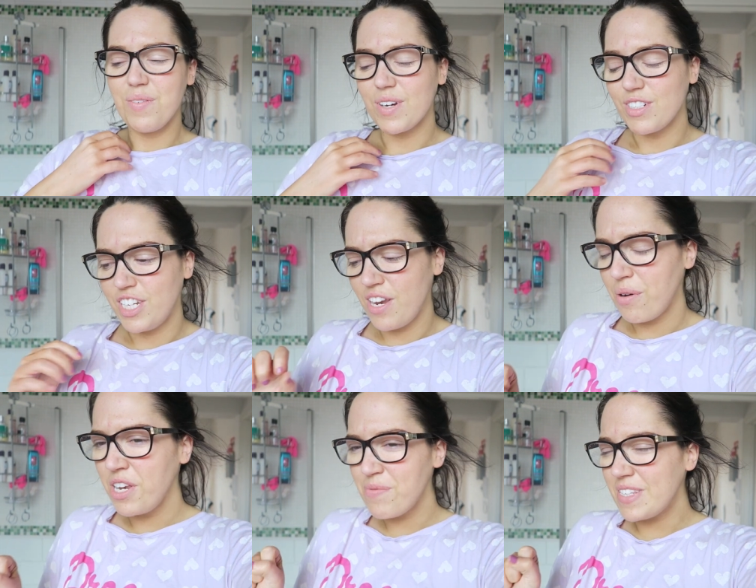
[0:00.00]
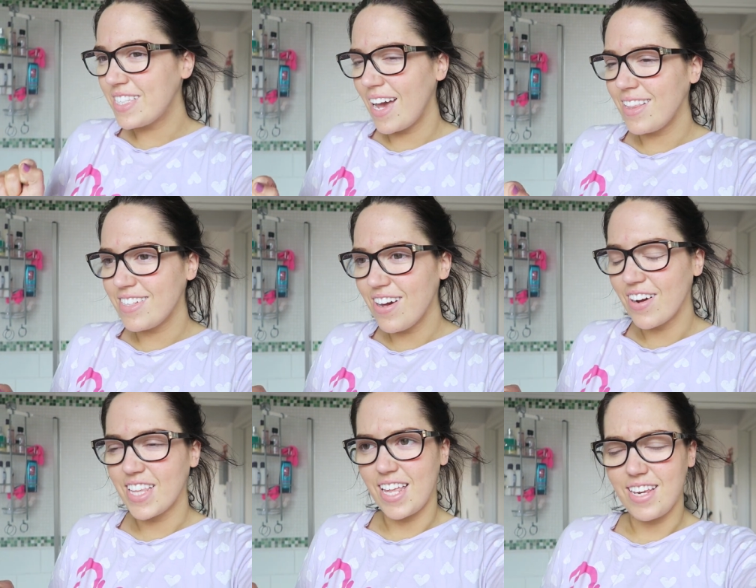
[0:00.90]
Oh my god, you know when you've been sat in the
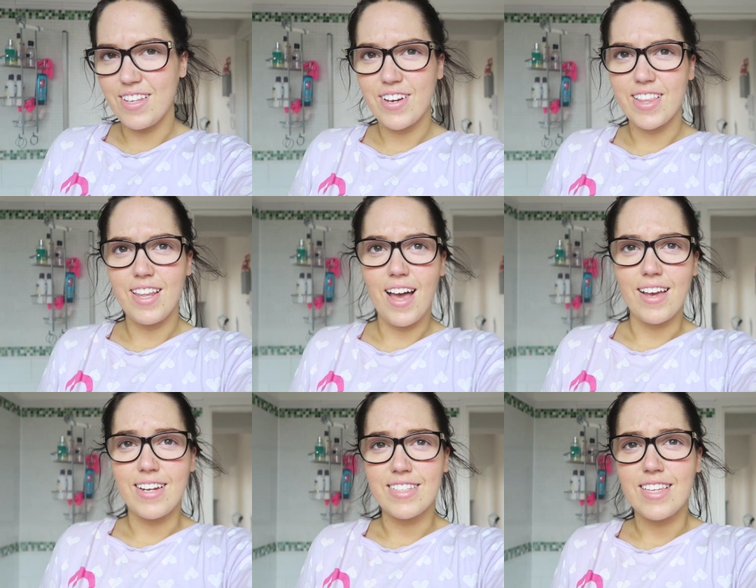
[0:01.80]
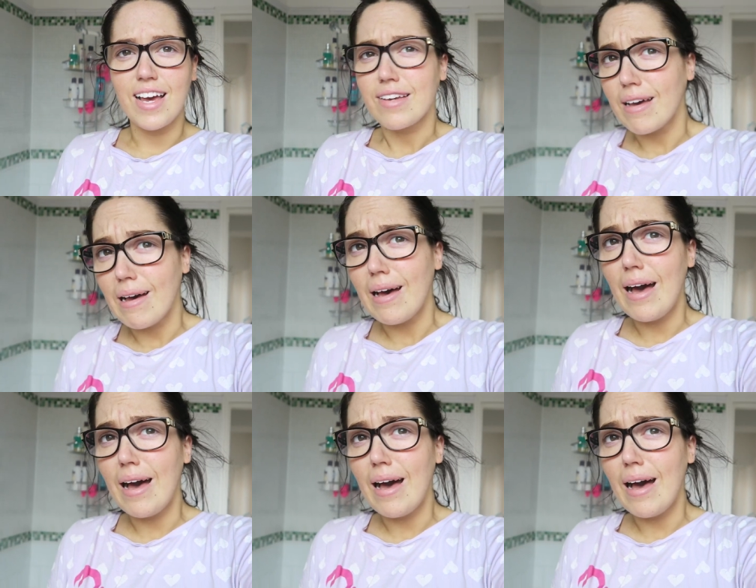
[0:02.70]
dark and then you look at the light and it's like,